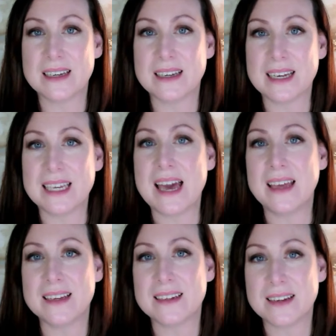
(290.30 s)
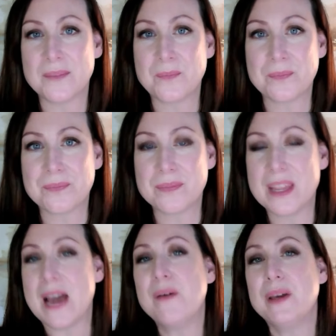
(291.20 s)
again,
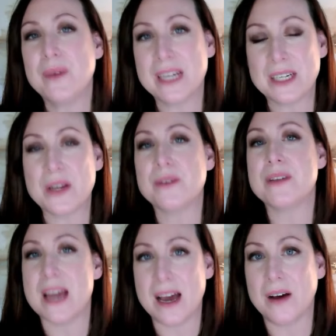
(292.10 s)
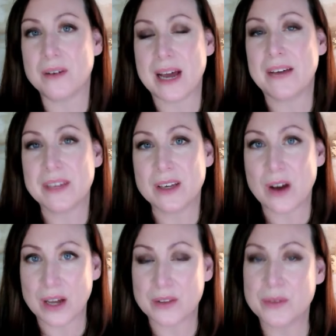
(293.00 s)
knowing what I know now, having
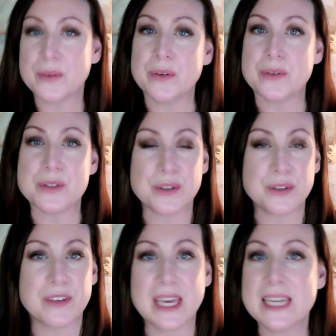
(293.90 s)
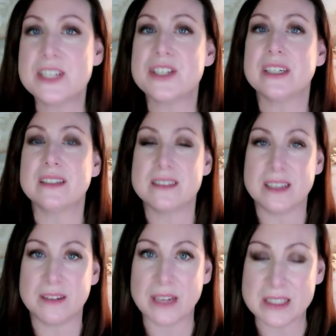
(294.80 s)
gone through certifications
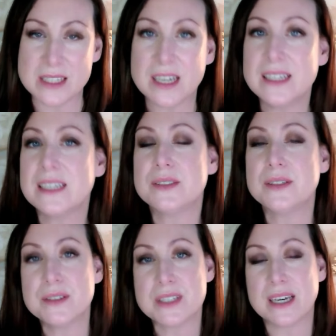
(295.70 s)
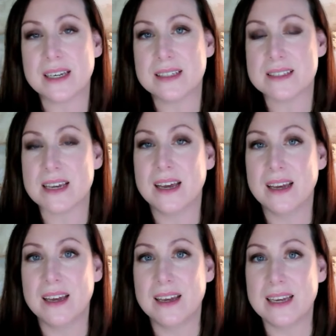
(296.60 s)
and studying neuroscience,
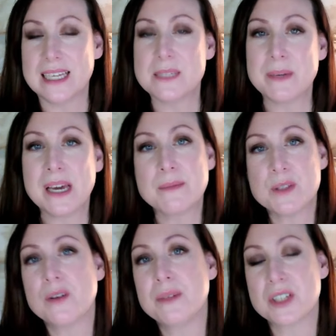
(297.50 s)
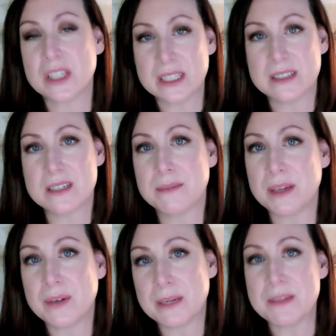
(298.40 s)
it's become so much clearer to me
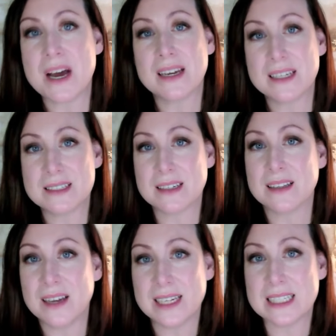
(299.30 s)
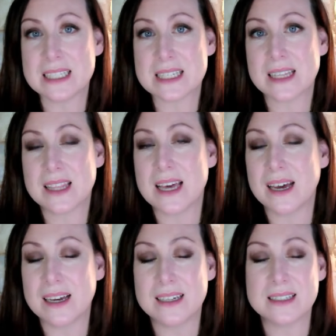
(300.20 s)
when I'm talking to clients
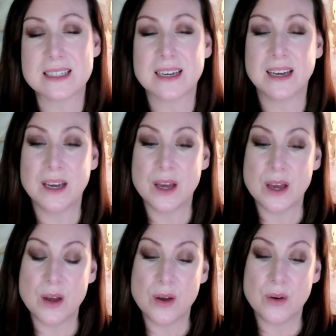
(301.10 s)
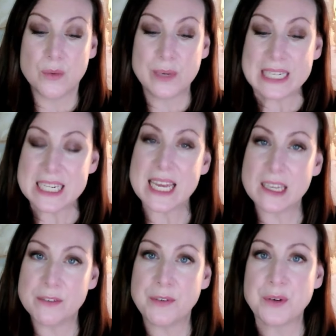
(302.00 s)
that we take
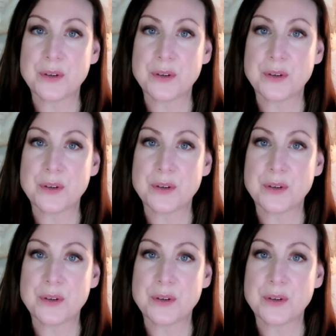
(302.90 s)
for